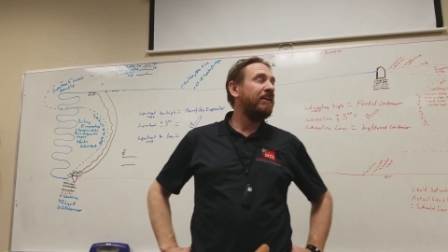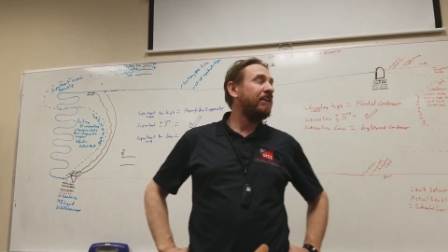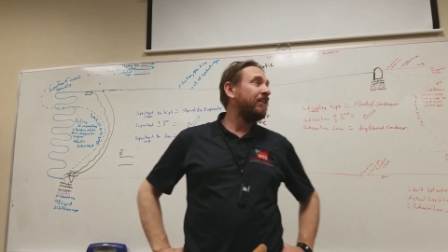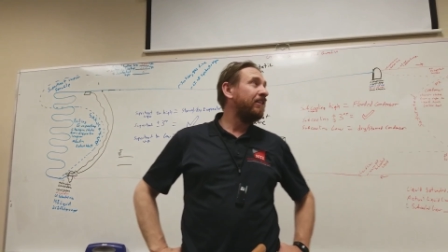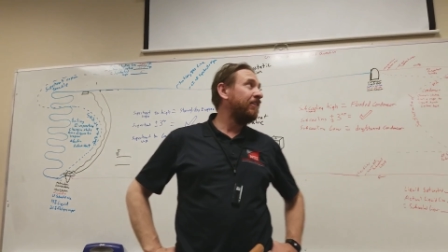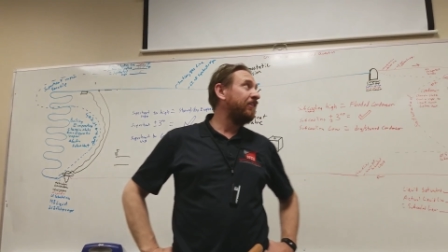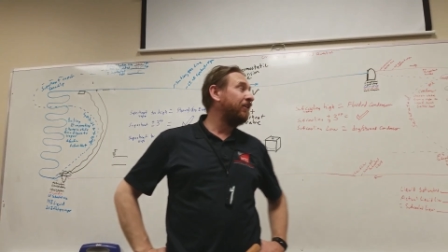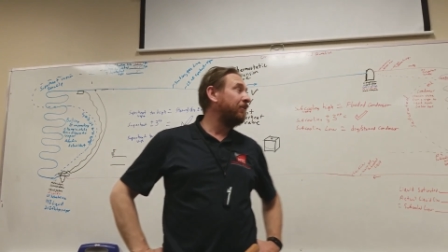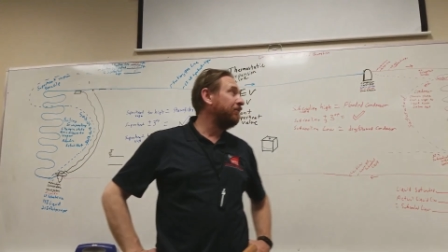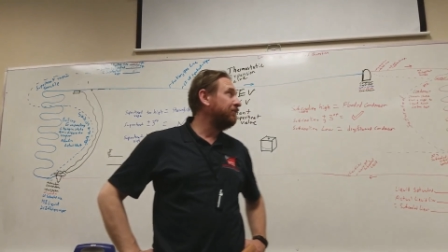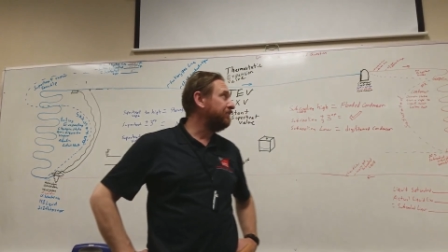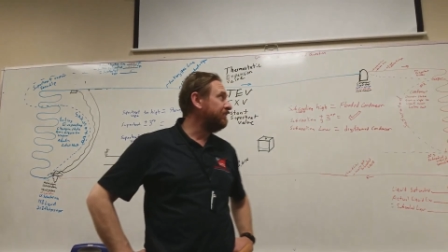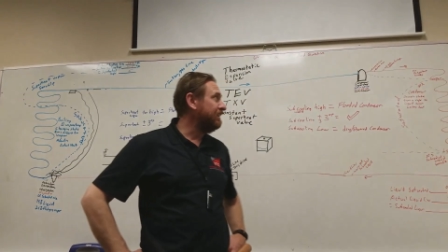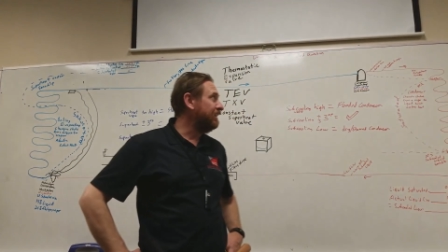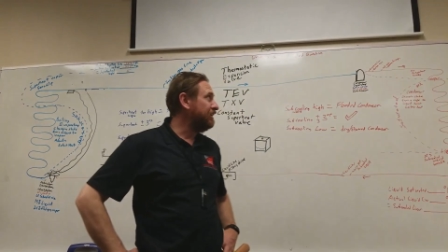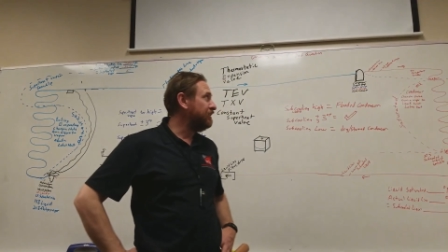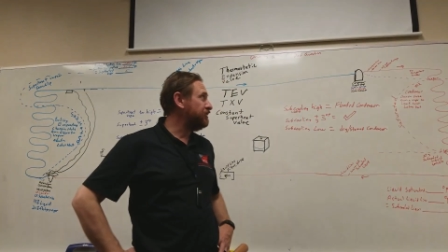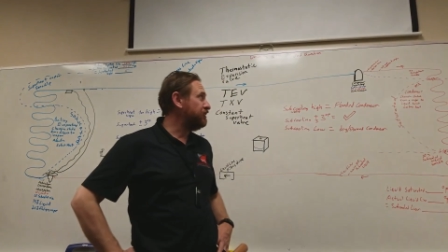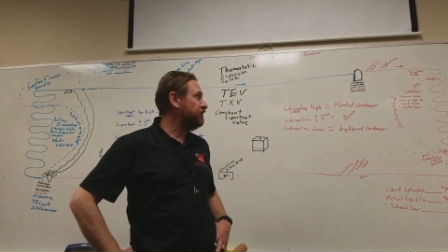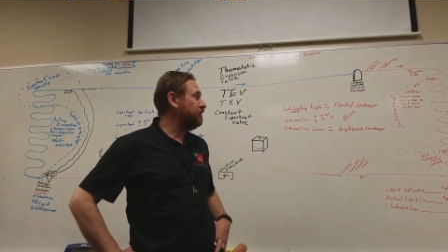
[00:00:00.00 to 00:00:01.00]
there was an
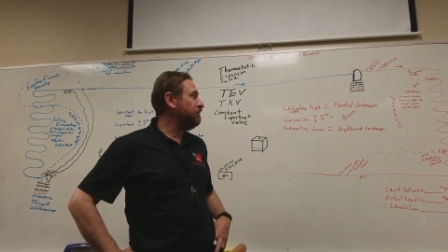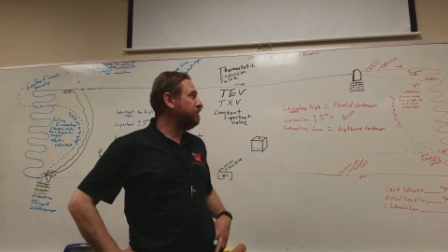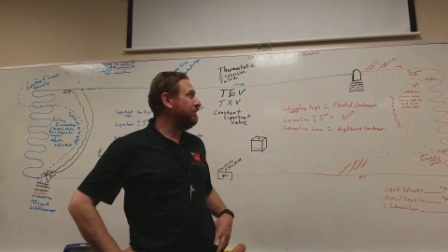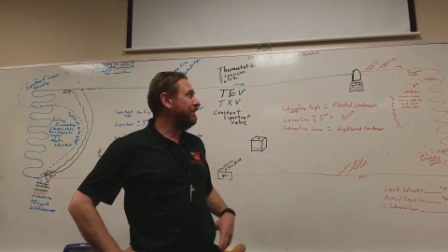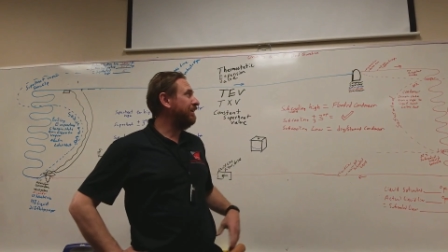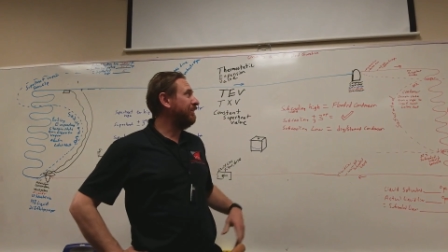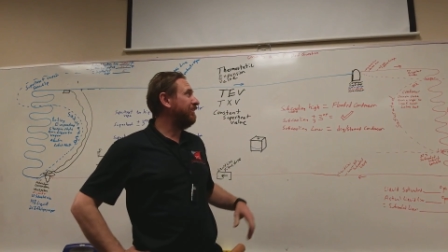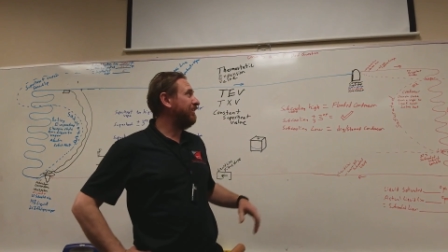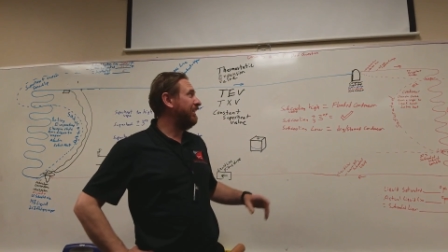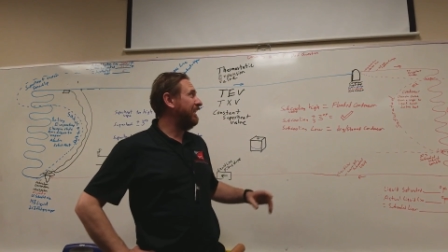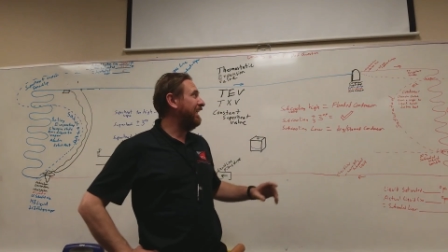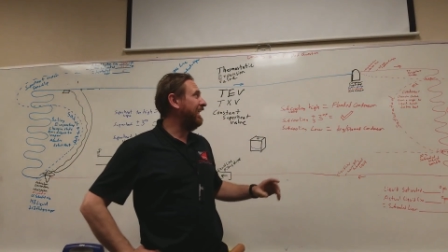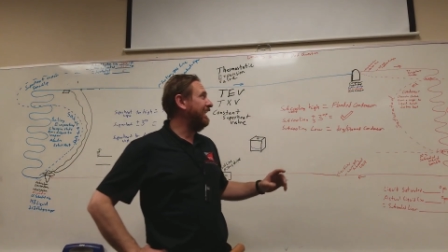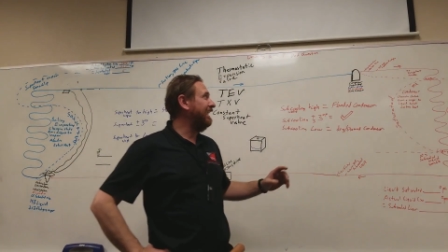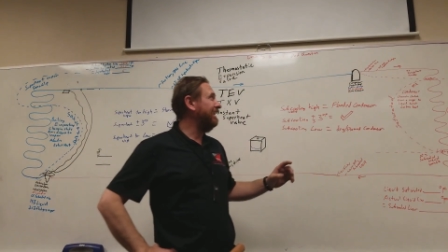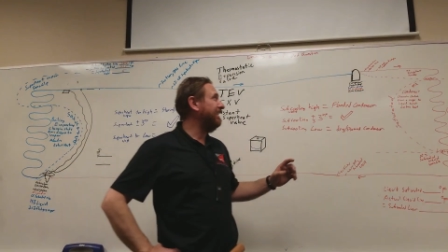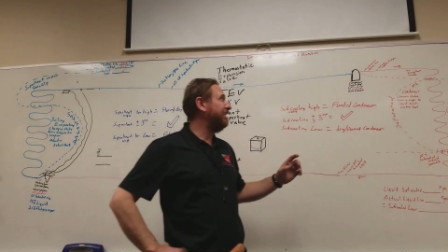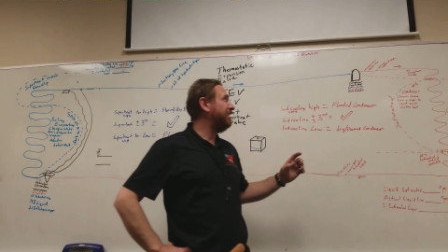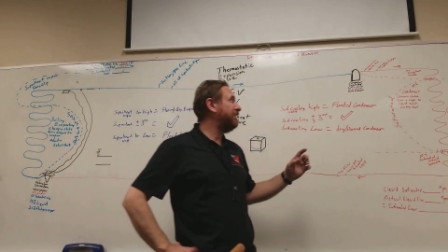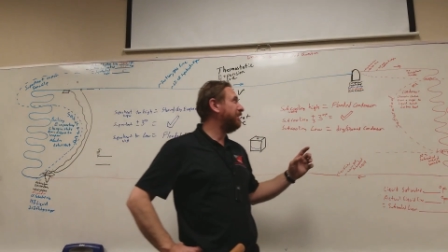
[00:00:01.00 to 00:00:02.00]
issue with
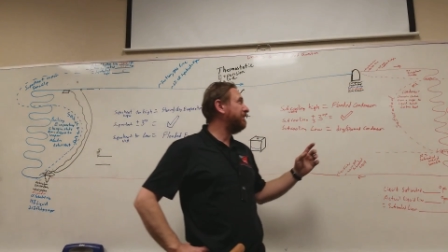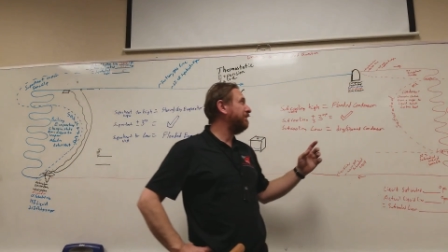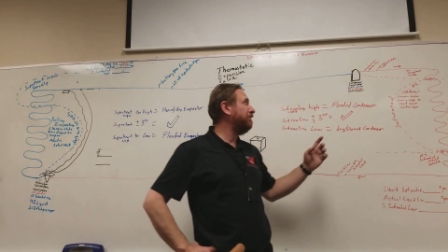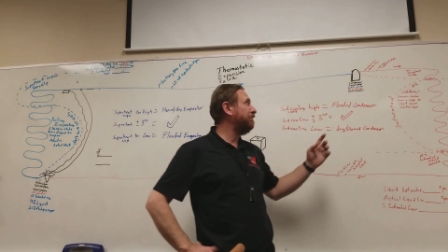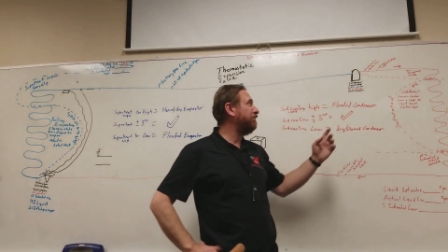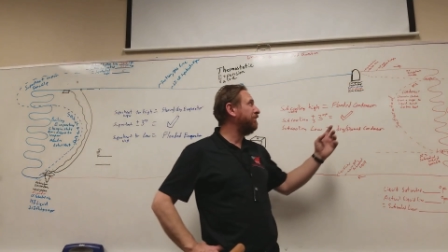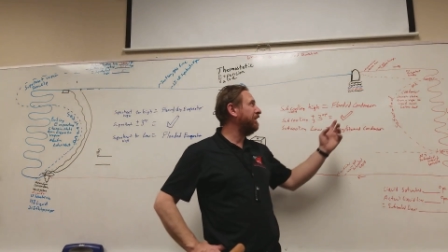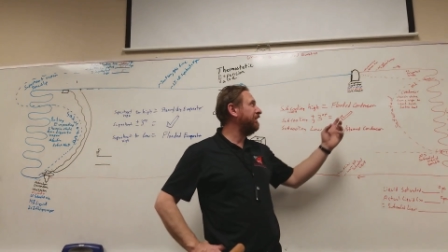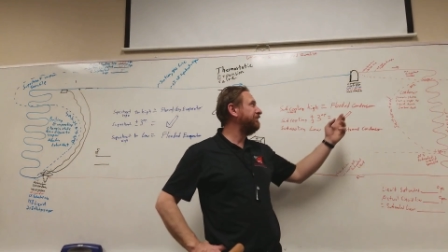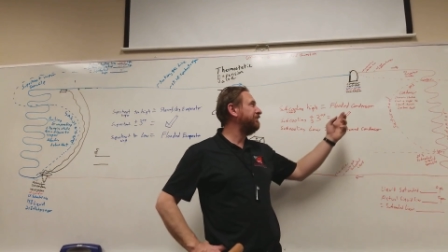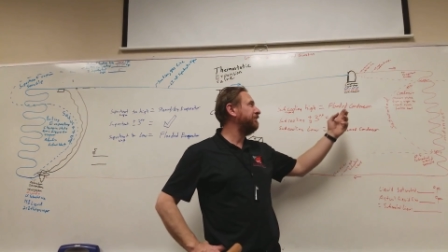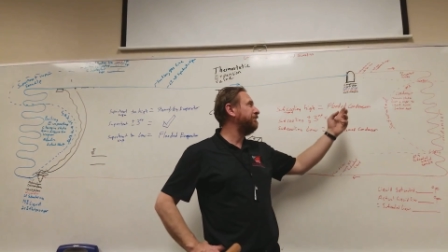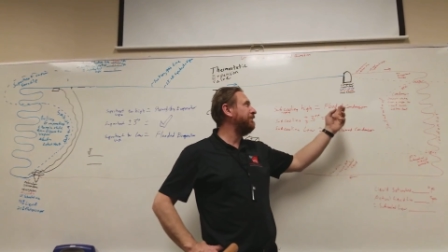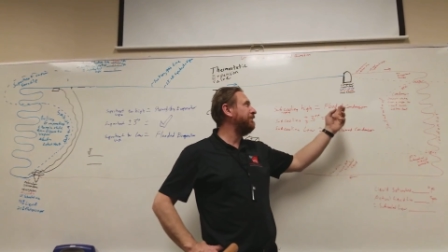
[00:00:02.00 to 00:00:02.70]
a compressor